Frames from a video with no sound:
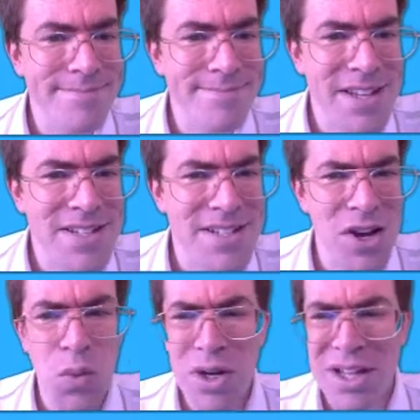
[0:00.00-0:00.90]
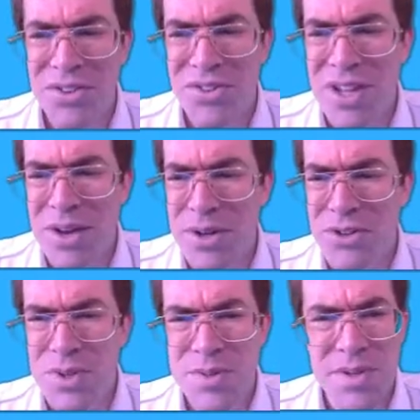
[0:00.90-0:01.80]
So what else? How else
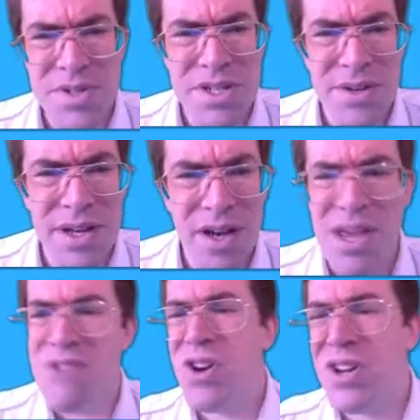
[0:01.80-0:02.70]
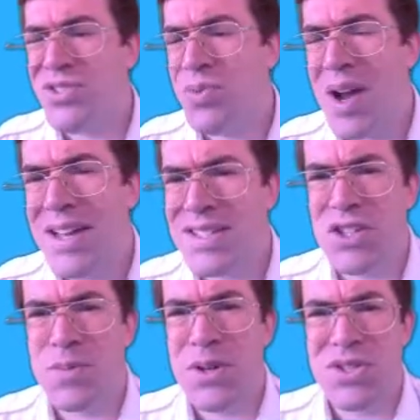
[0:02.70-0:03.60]
are we supposed to do it? Oh yeah, rights of way. So you're
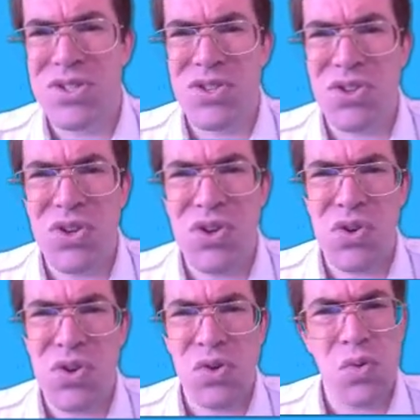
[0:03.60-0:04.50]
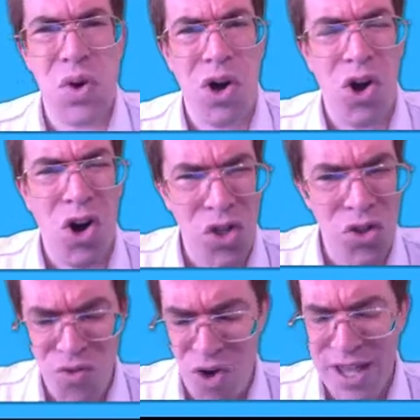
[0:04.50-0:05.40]
supposed to, on
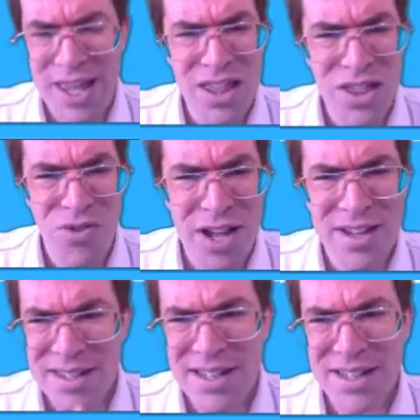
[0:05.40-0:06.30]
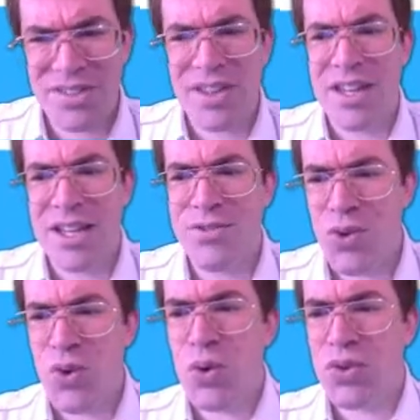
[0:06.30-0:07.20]
the right, in the right. I think that's the
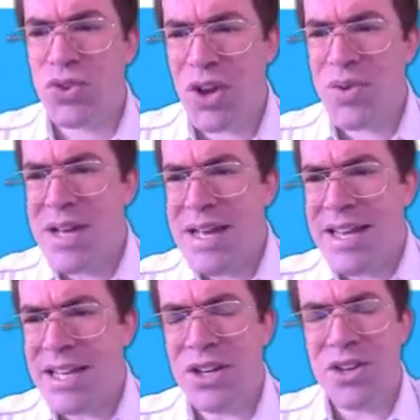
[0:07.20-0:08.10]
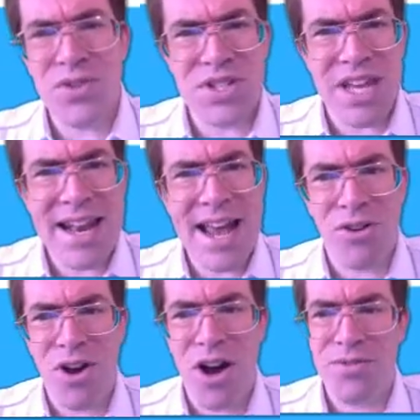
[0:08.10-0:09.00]
rule. So, if you see an
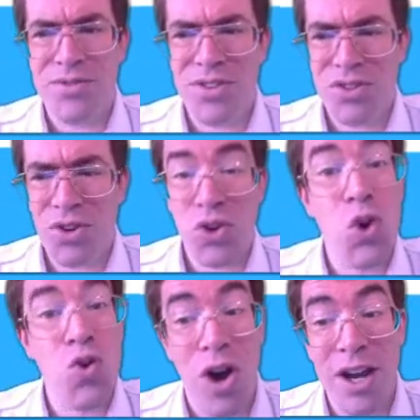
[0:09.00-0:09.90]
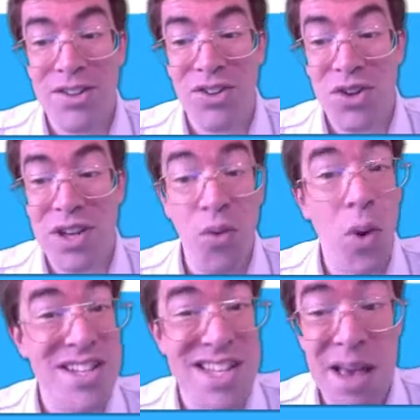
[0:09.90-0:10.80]
aircraft that's on your right, you give
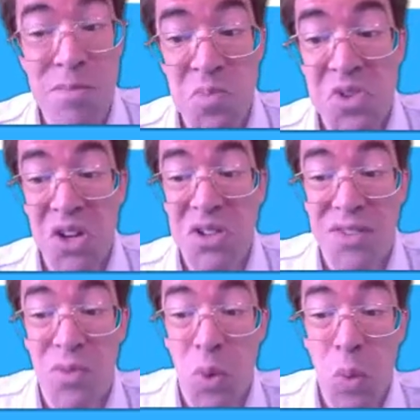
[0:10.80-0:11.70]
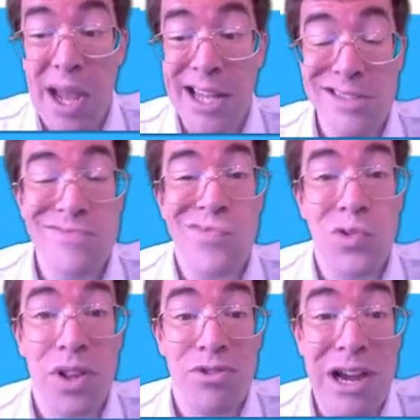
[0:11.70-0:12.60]
way to them. So giving way
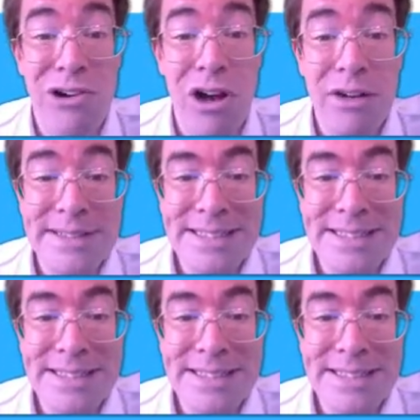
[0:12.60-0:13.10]
to other aircraft.